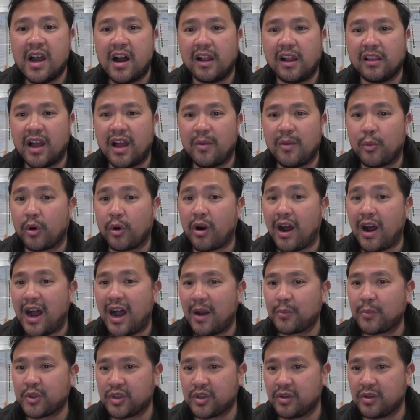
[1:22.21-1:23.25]
a lot more
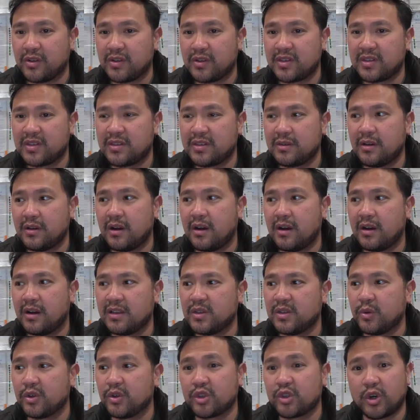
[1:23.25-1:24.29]
options
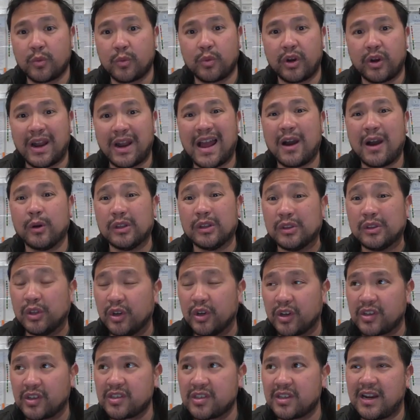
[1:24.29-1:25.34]
to interpret how it
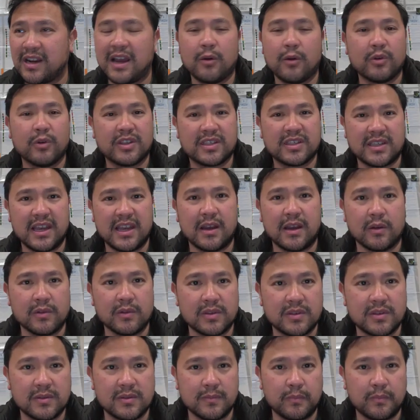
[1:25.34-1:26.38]
looks and how it
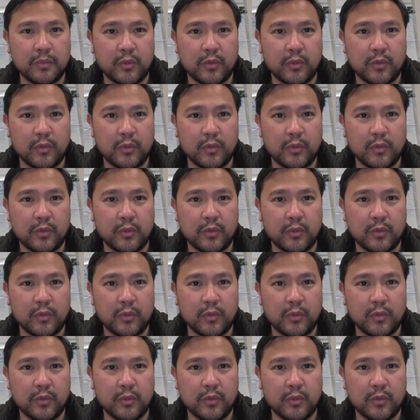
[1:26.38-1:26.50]
sounds.